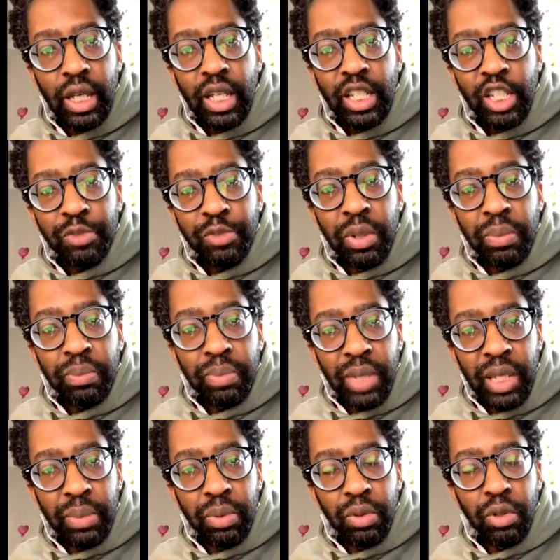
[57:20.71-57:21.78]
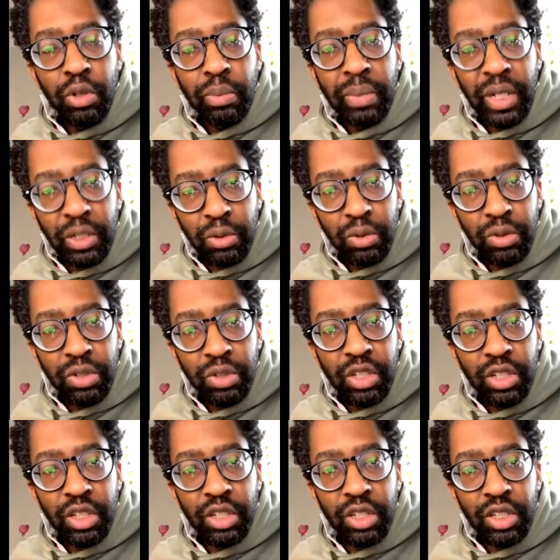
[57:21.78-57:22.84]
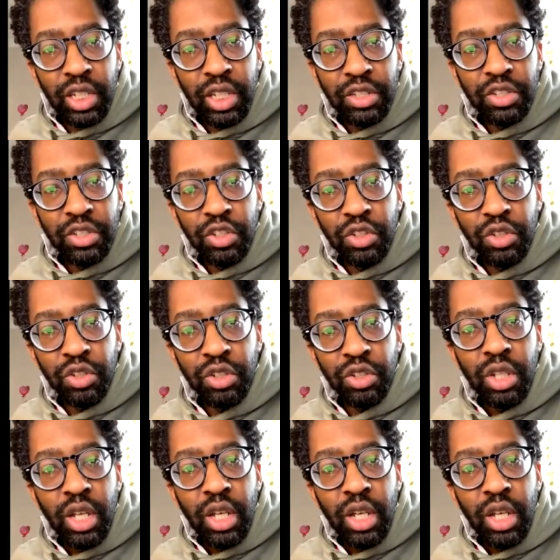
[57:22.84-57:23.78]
There's been people who are medical statisticians